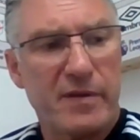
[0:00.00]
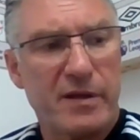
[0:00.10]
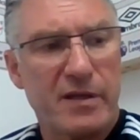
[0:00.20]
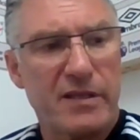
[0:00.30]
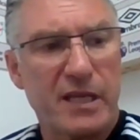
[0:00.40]

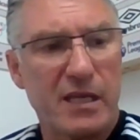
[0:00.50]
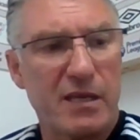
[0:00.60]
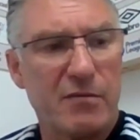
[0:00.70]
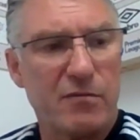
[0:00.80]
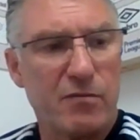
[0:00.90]
I think
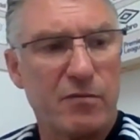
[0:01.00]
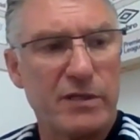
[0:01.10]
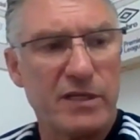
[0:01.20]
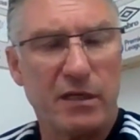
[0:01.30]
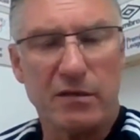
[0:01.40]

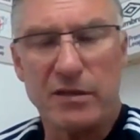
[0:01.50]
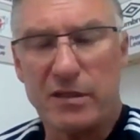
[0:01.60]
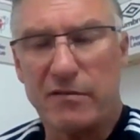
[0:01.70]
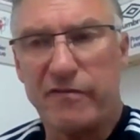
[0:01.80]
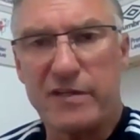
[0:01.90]
when you look at
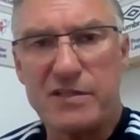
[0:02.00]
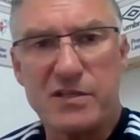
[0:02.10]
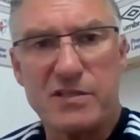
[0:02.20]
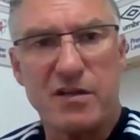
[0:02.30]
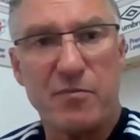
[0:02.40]
the
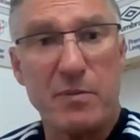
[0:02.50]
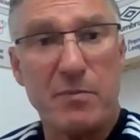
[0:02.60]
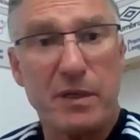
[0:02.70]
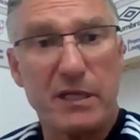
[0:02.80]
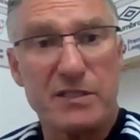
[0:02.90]
fixtures that have been
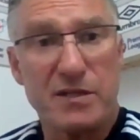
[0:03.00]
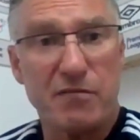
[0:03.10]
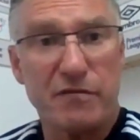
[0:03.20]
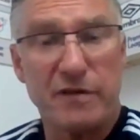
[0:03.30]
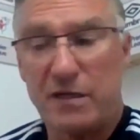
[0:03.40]
played so
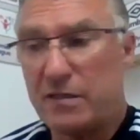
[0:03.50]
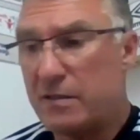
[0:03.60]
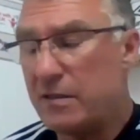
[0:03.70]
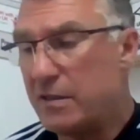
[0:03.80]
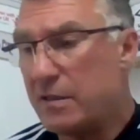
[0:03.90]
far,
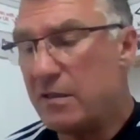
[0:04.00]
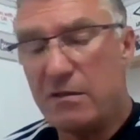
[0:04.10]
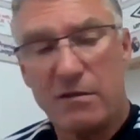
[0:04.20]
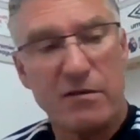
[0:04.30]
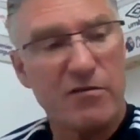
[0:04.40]

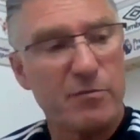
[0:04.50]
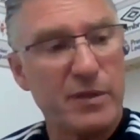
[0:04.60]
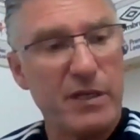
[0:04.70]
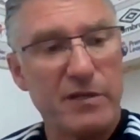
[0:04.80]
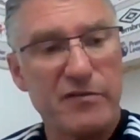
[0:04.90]
there have
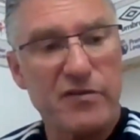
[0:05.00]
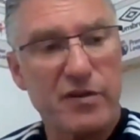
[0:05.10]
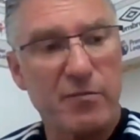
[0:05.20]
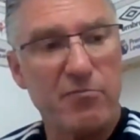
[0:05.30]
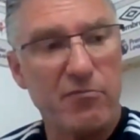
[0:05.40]
been
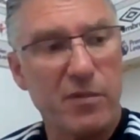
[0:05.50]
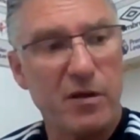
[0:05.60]
some,